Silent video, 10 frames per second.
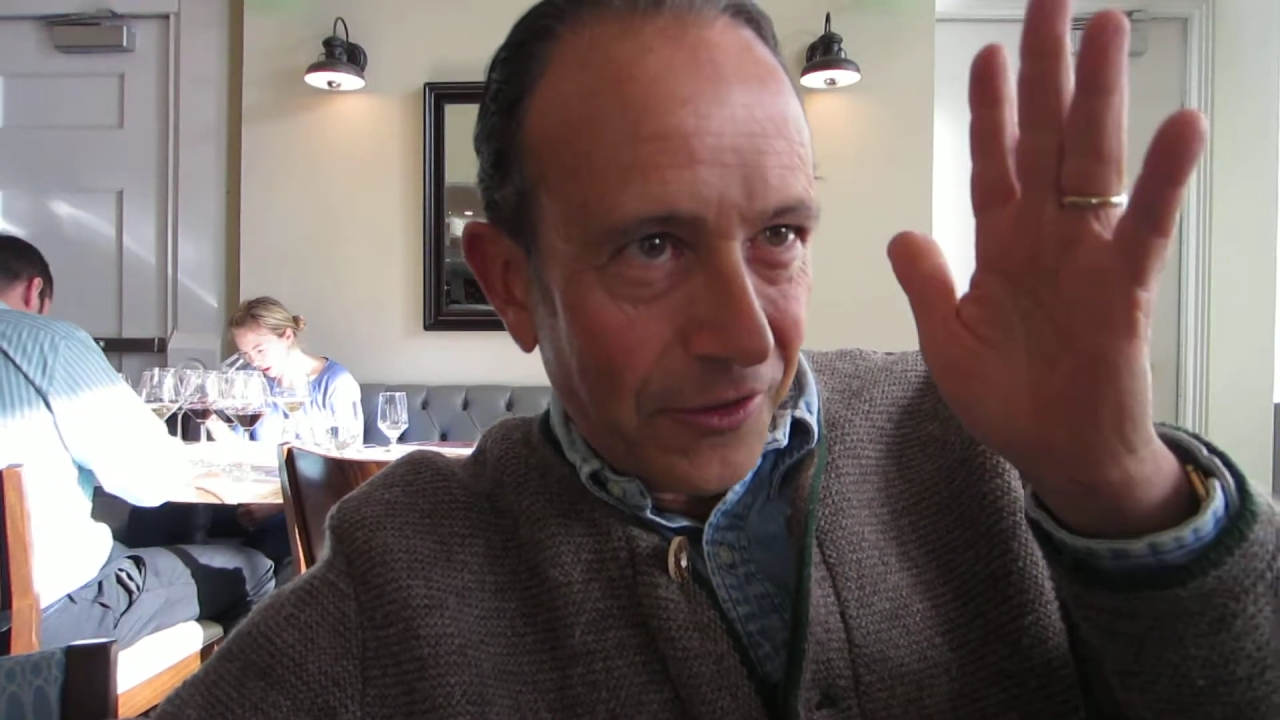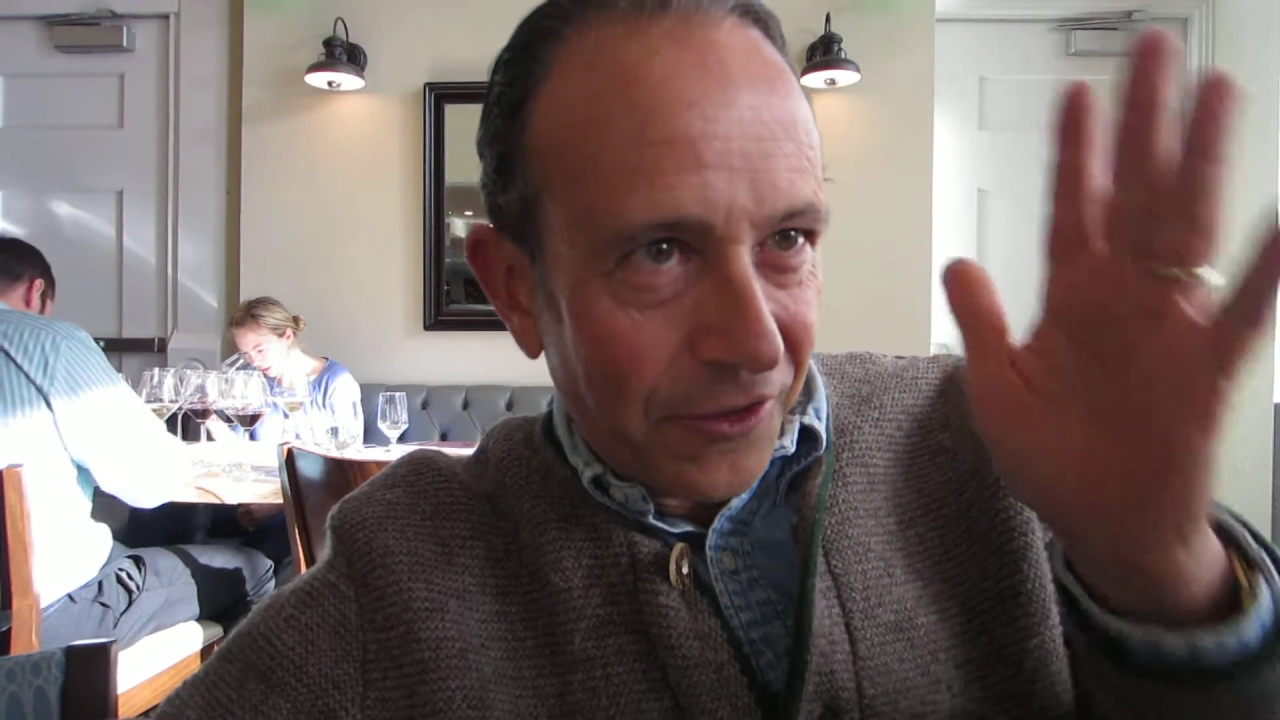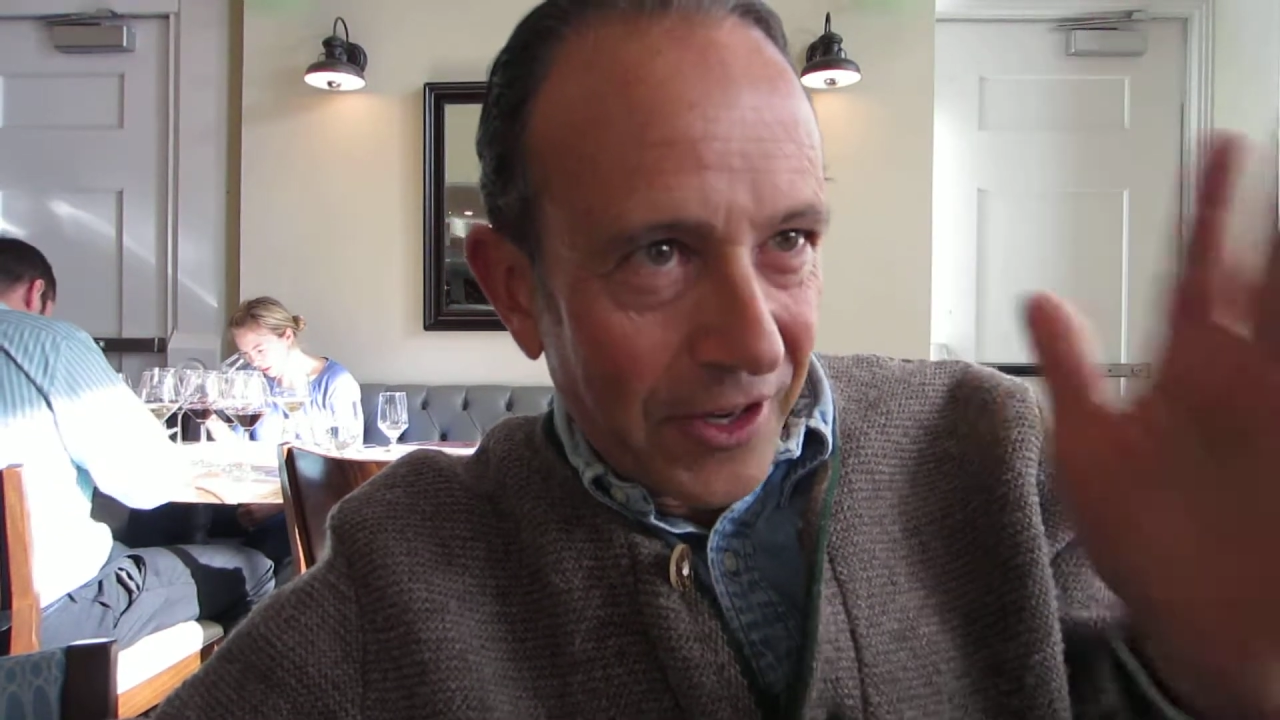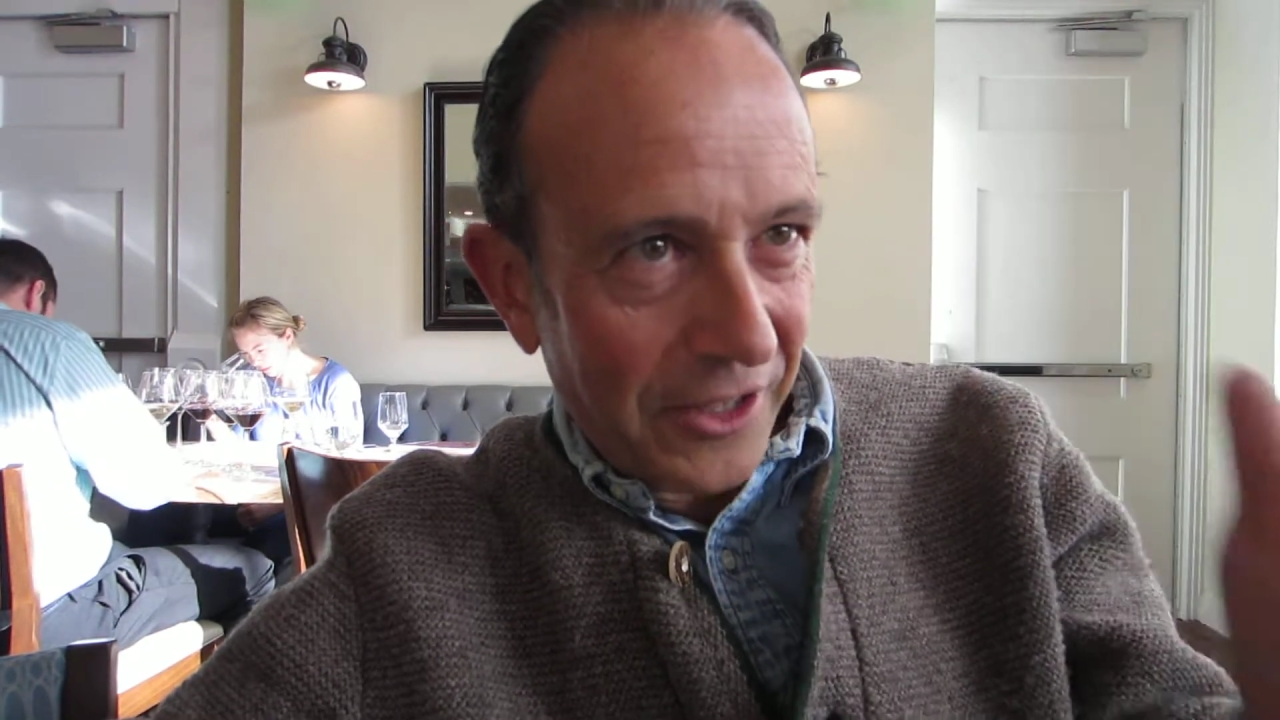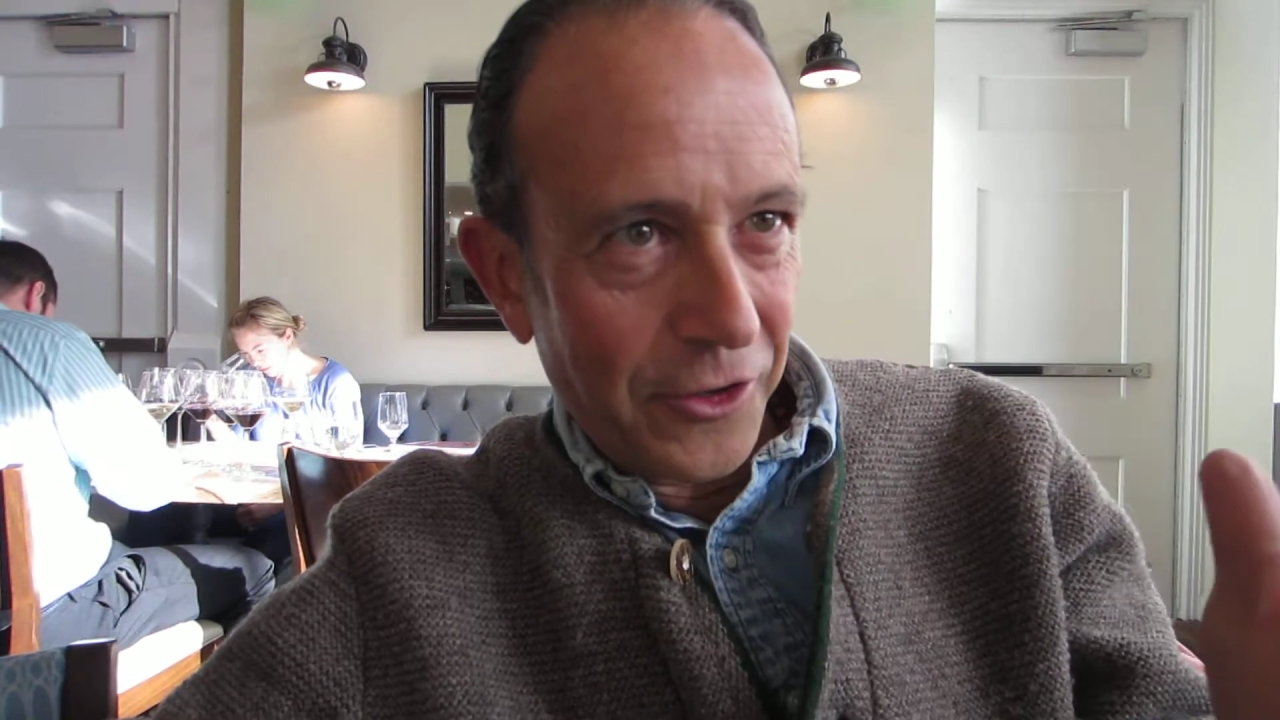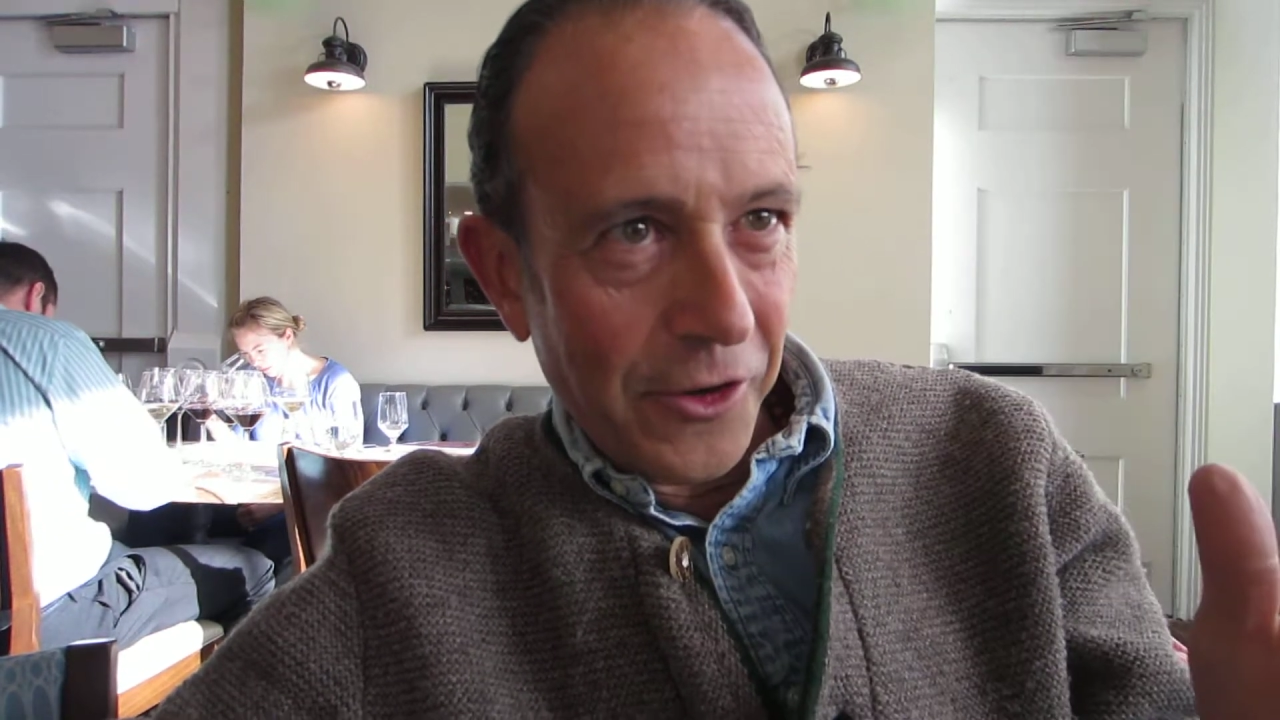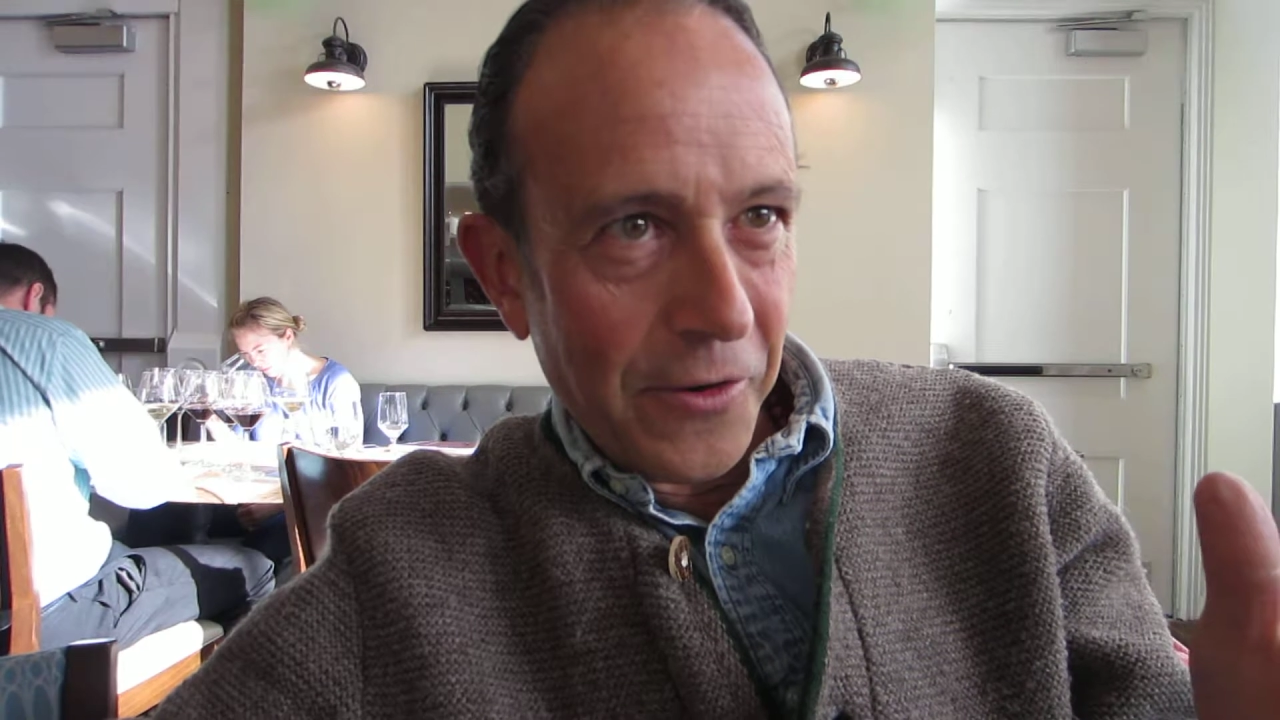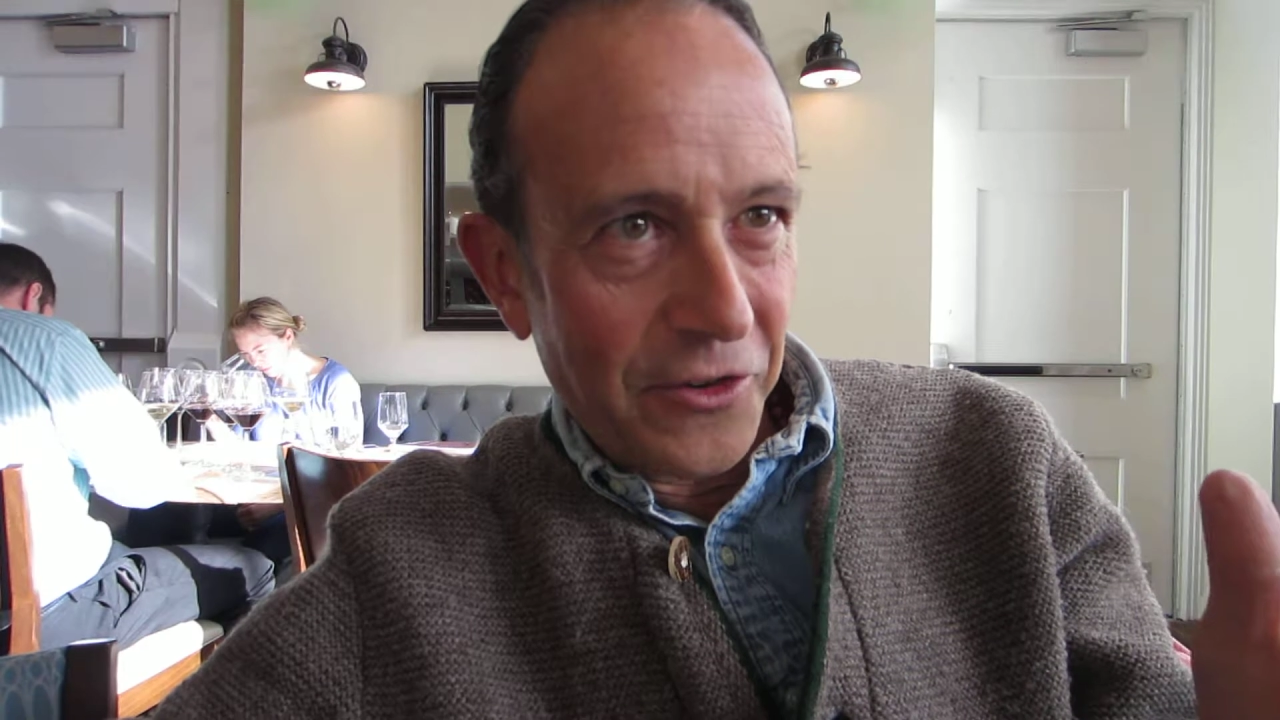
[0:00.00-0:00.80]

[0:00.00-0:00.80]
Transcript: stick to your